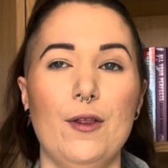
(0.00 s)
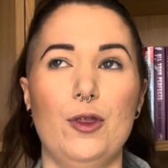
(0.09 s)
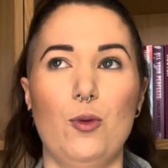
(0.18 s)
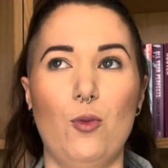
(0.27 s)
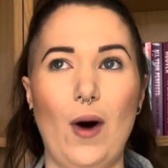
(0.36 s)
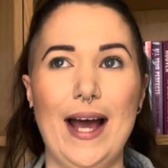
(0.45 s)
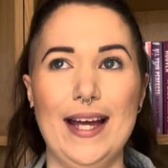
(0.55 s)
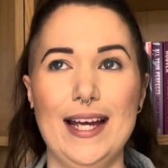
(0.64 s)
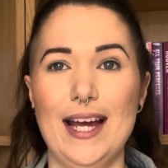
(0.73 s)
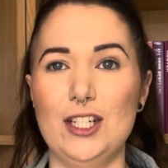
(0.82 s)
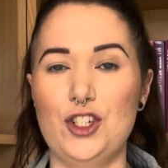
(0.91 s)
The
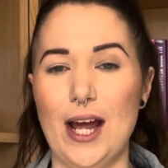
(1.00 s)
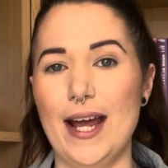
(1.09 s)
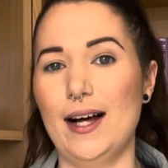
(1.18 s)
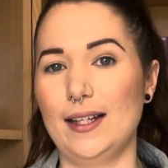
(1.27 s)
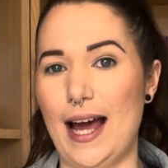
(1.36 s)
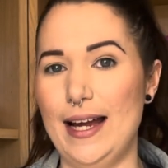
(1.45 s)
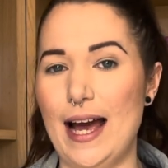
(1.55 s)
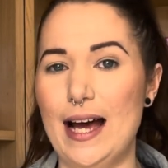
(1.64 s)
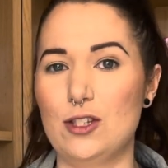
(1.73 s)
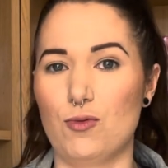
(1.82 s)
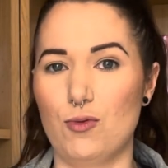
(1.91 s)
way JLA
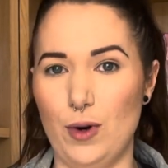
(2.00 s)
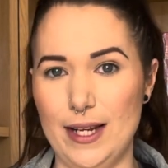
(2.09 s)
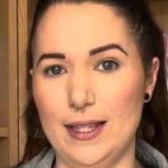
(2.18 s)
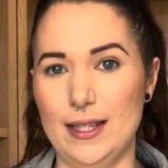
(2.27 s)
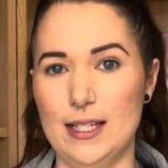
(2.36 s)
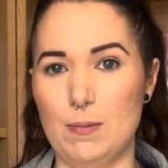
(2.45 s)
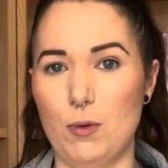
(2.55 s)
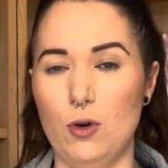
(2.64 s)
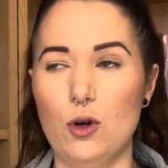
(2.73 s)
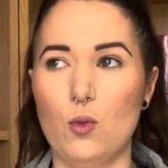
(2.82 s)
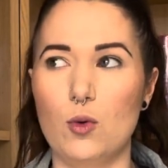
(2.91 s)
has written this
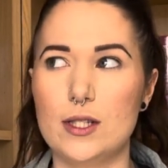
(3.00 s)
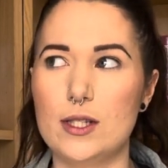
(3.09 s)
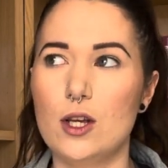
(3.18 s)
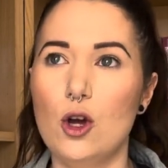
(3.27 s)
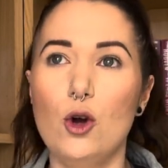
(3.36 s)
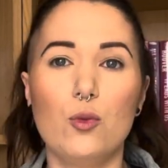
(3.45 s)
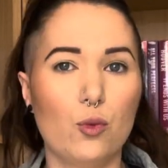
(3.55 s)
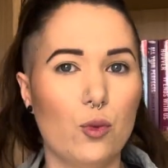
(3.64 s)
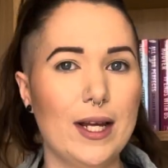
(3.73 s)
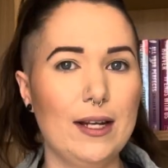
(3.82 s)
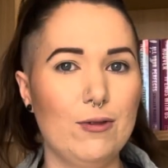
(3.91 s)
book was
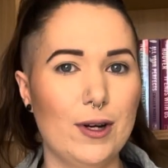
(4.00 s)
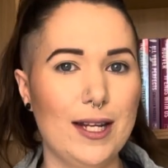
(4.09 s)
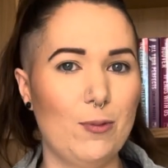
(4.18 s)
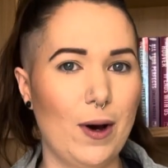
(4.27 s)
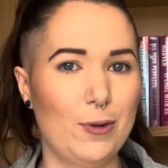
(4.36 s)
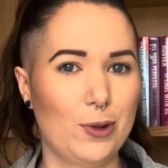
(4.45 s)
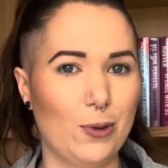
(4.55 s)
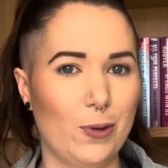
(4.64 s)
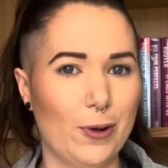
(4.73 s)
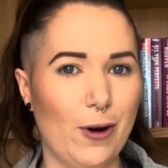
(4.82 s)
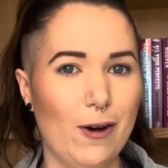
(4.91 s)
really well
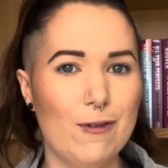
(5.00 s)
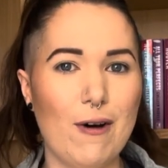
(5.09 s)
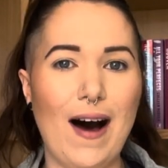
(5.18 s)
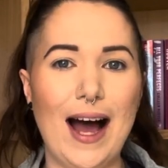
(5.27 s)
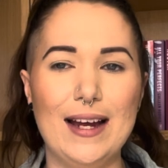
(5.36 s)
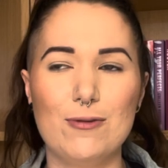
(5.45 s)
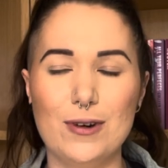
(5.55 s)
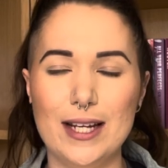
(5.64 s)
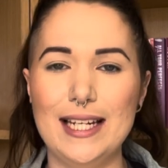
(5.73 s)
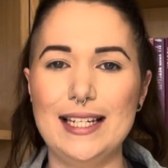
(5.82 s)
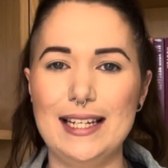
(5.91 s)
thought of. I
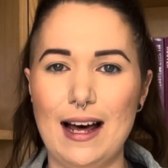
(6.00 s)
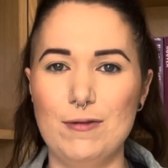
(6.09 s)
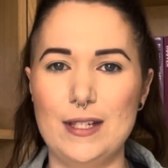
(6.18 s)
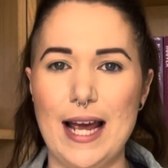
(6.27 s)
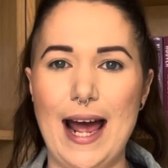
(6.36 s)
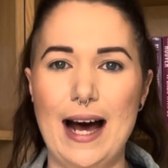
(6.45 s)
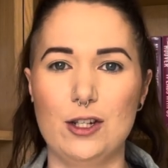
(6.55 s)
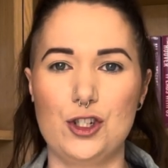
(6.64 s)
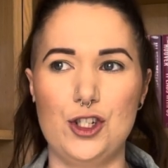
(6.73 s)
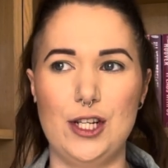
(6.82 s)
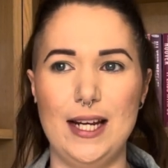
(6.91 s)
really loved how
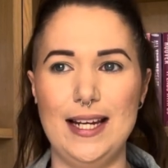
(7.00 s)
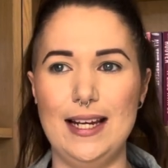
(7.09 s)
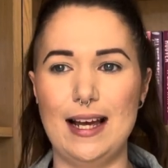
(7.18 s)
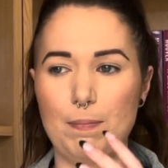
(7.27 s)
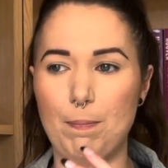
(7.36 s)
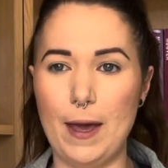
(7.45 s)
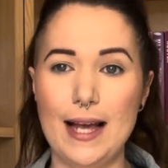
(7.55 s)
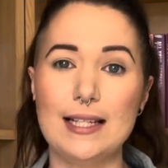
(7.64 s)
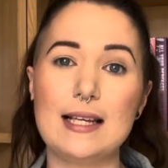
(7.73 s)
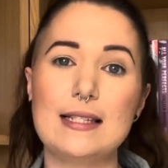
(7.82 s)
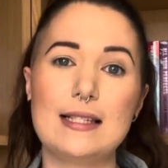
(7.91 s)
she
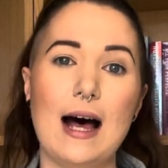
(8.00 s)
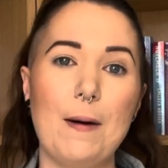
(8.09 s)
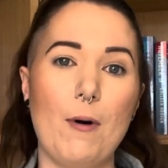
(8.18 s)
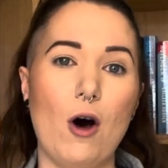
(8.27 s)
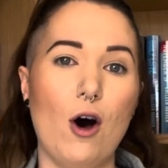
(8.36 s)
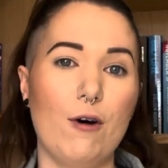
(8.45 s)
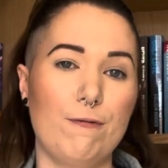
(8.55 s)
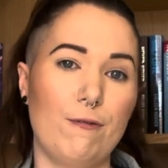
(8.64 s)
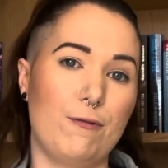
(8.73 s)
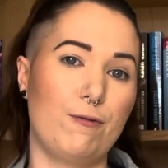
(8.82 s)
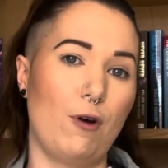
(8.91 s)
picked us up off
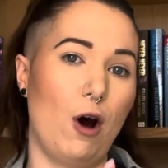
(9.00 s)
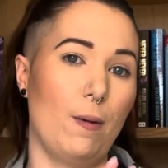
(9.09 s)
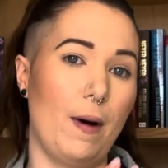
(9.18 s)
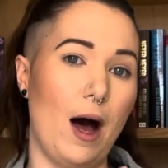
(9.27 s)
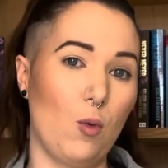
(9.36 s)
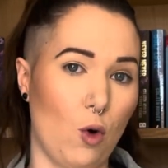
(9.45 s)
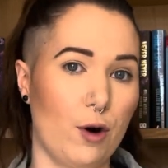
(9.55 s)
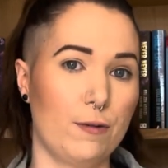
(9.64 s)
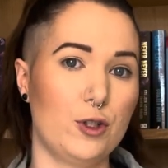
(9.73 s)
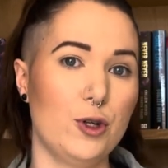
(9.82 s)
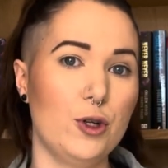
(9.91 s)
from A War
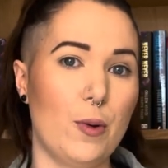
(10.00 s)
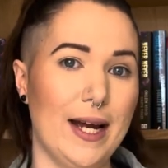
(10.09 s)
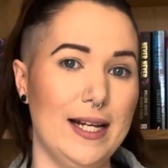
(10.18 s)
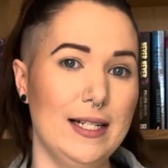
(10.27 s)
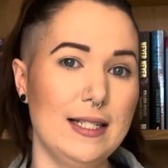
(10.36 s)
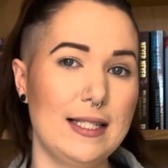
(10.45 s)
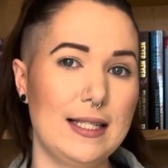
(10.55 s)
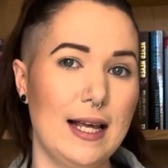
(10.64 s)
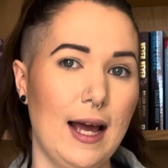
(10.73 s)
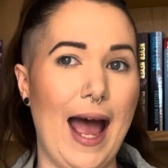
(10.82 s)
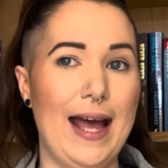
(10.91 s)
of Two Queens
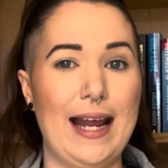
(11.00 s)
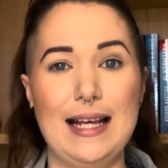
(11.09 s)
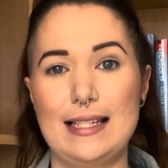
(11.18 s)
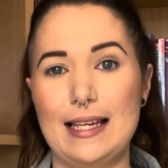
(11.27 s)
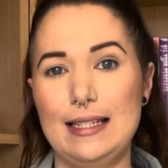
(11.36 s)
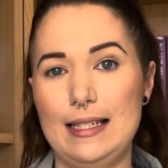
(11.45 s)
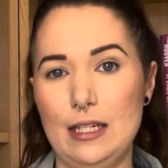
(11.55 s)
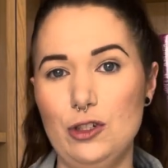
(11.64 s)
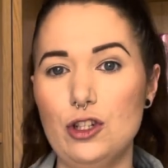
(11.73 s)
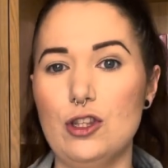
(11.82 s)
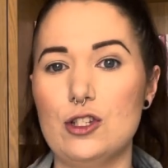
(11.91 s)
and has
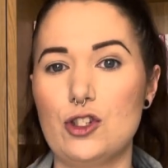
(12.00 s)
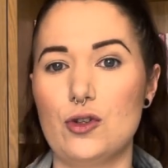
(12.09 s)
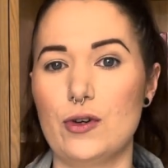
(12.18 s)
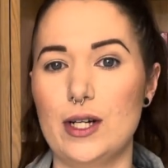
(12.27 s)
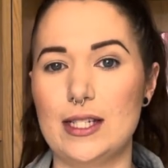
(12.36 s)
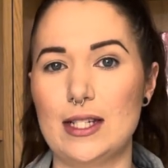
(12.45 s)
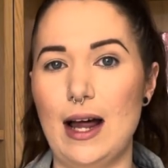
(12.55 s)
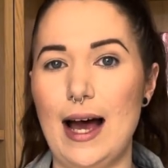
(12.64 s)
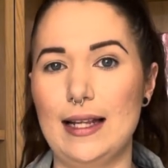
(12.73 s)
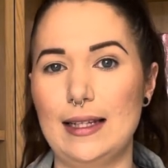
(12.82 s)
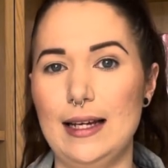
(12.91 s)
continued the story
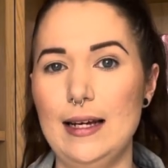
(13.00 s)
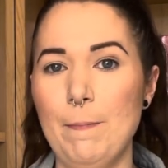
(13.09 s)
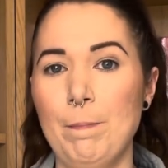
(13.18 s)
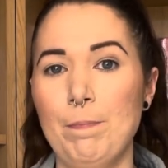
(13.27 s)
slightly.